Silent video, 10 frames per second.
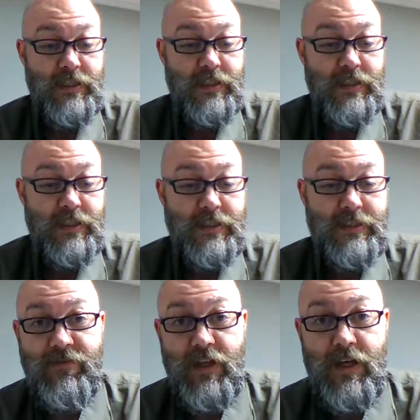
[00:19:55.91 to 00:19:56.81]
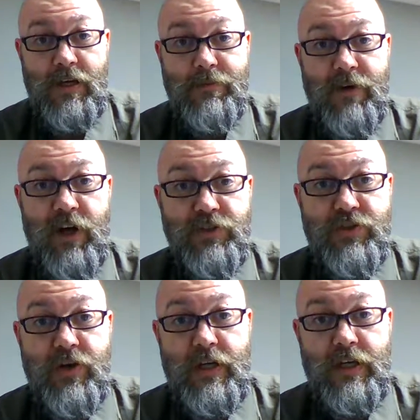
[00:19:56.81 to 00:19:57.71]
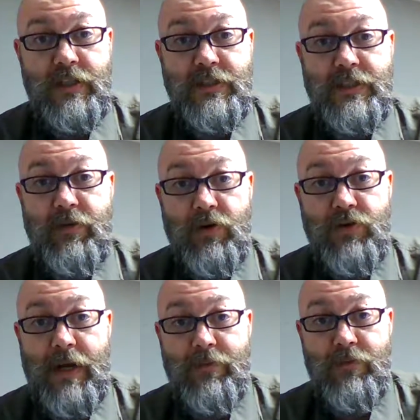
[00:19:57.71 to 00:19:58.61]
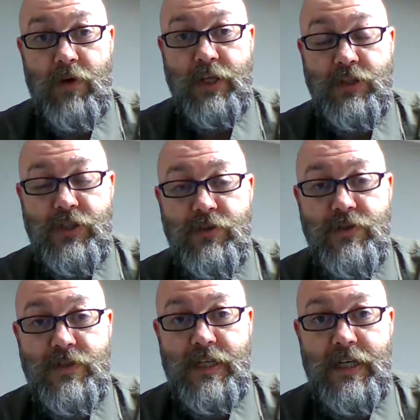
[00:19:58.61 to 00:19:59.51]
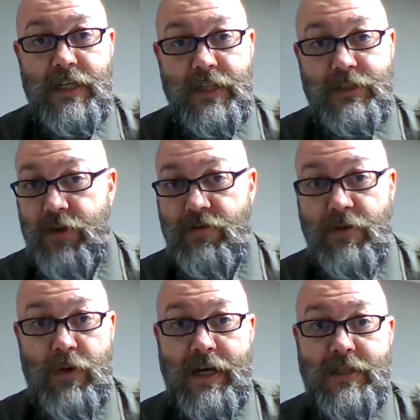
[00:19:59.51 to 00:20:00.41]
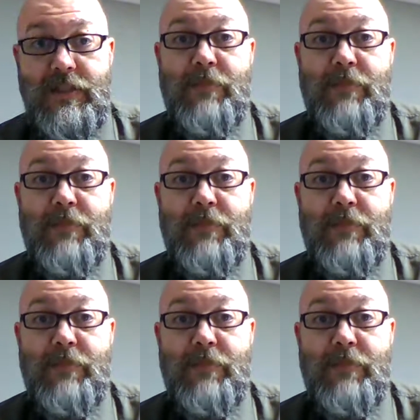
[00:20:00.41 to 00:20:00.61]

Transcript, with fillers: Dollar Shave Club, Altra Zero Drop Running Shoes. These are three brands that